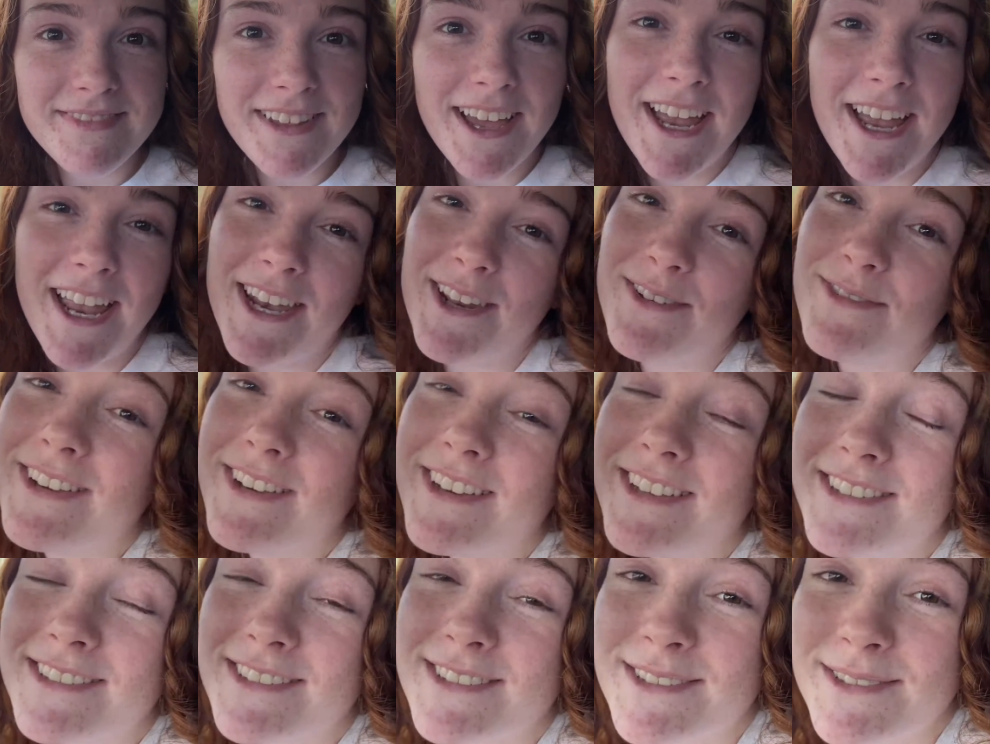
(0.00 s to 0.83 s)

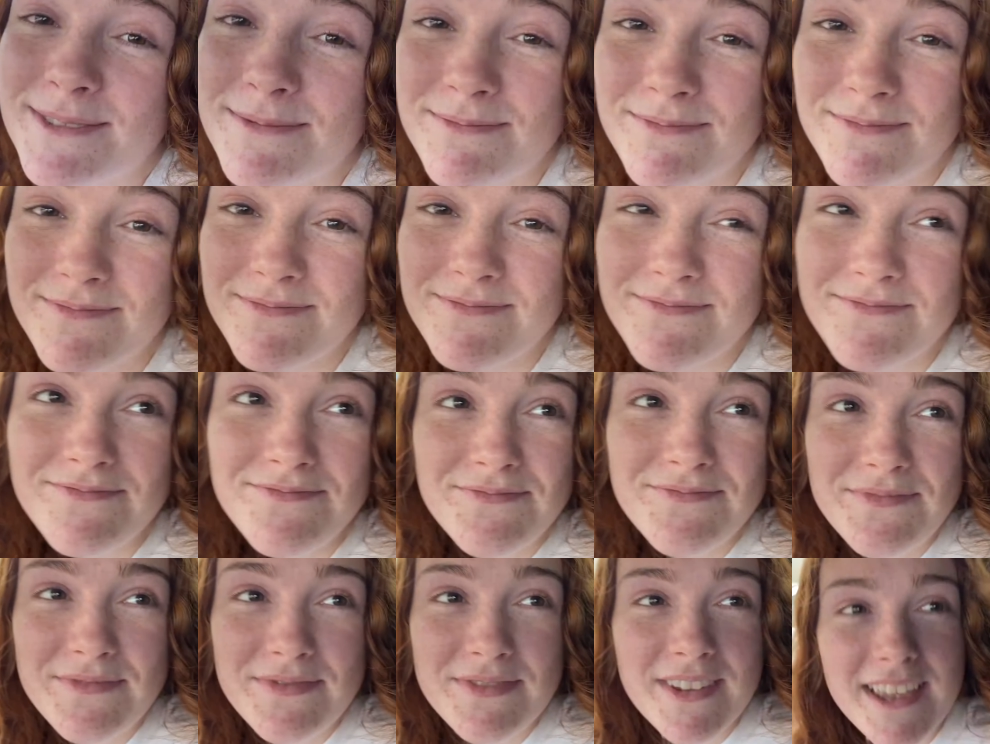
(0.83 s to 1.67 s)
Anyways.
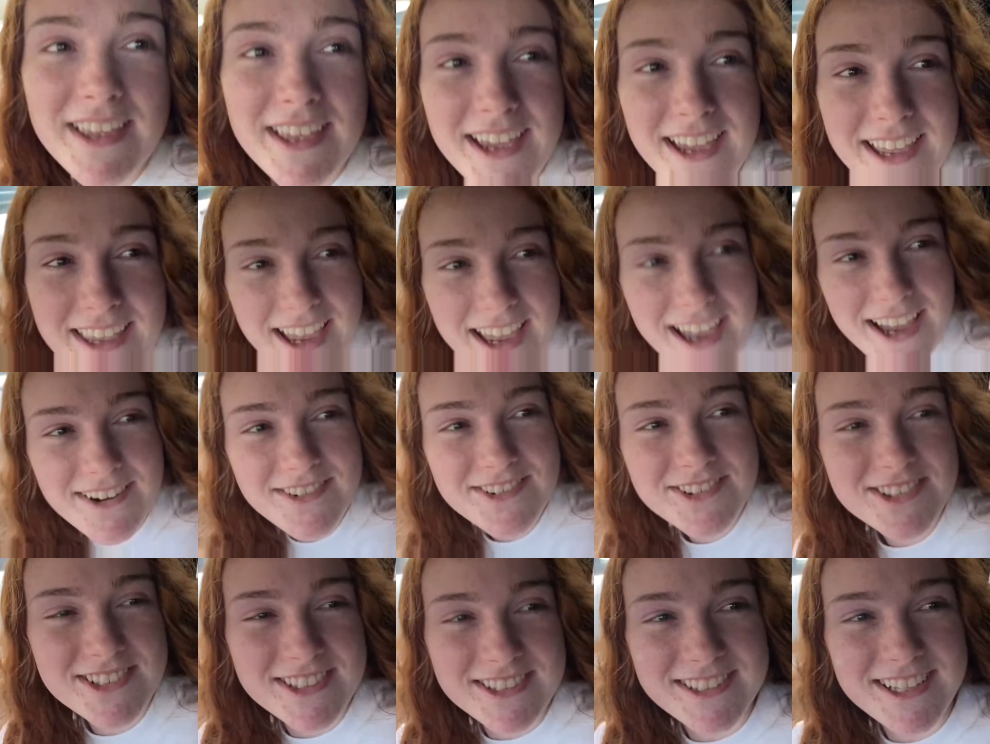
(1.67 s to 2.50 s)
Thanks for sharing. Yeah, I
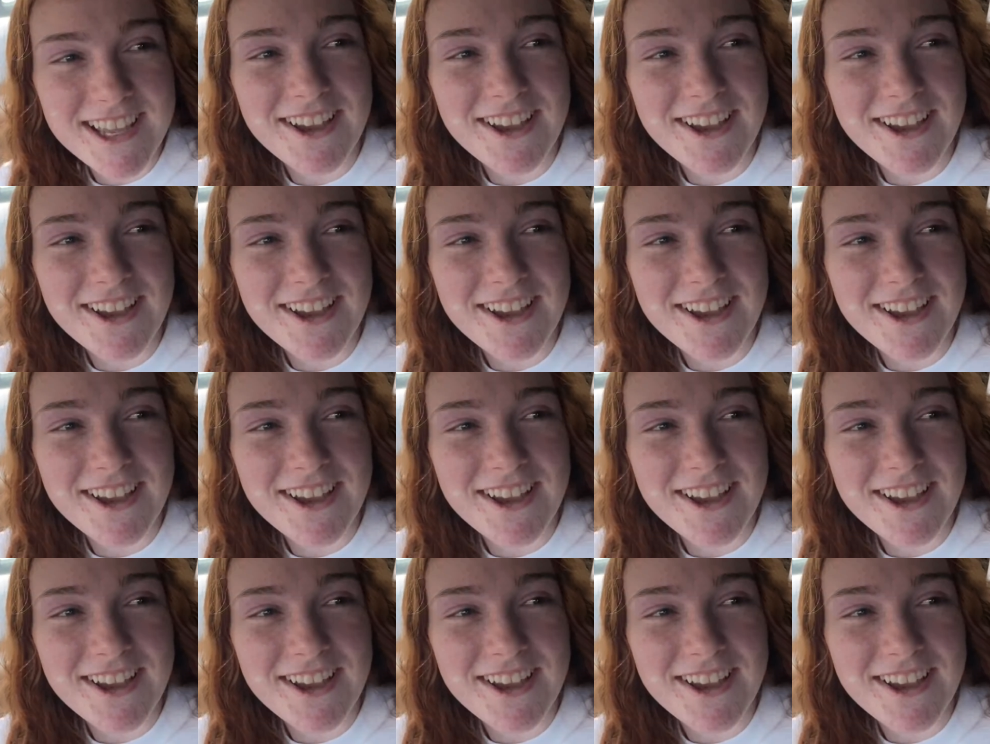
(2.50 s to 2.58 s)
was just